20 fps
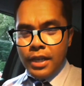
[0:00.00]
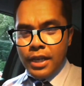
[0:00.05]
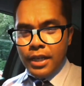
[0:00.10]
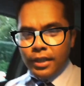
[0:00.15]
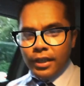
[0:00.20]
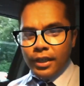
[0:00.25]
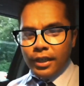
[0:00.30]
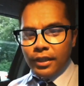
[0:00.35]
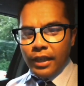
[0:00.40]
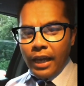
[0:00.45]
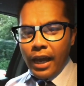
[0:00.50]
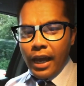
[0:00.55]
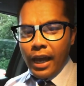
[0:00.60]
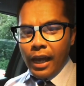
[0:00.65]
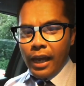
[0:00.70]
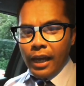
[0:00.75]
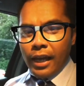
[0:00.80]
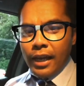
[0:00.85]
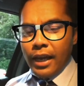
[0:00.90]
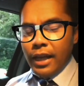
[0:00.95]
easy to
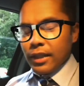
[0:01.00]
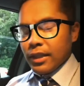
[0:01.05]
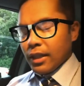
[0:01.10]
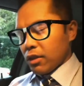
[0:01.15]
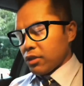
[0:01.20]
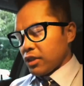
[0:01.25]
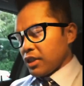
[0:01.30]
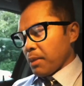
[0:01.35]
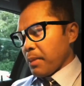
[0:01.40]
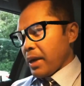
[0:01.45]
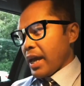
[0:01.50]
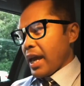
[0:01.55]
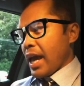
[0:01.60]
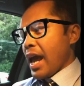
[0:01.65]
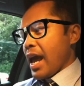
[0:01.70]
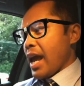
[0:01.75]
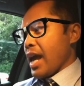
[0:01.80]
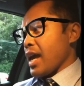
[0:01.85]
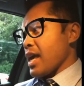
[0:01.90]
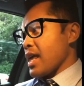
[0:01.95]
say and tell somebody,
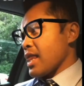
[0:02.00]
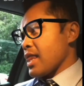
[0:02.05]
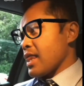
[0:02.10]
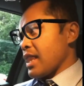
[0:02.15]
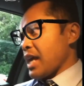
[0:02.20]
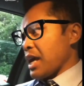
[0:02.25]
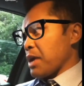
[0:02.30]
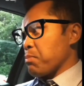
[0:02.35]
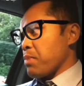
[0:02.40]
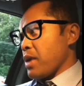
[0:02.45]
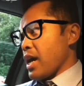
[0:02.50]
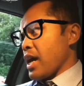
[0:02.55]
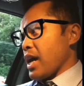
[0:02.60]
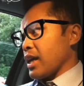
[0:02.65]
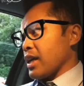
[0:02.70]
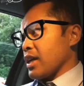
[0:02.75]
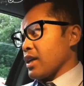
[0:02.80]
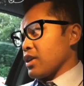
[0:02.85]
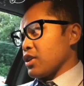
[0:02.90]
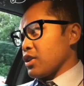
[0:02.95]
hey, think
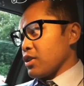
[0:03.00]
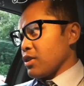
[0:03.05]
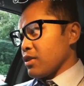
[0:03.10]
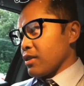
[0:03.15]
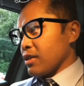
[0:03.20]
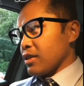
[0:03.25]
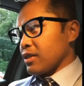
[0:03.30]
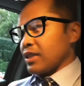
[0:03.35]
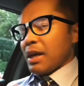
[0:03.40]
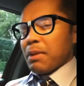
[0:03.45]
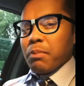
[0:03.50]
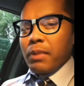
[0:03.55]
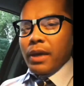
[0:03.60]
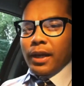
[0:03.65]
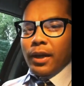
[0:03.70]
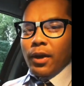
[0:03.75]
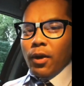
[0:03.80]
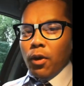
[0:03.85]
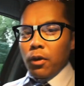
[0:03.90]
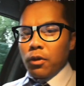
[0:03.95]
big, set
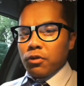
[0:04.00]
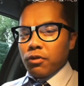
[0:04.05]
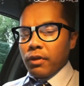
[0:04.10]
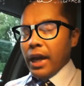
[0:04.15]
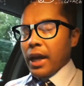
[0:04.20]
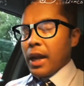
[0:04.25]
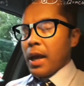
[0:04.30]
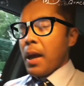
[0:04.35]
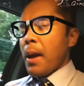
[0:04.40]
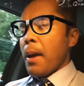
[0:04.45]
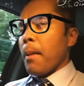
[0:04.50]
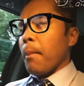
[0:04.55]
big goals, right?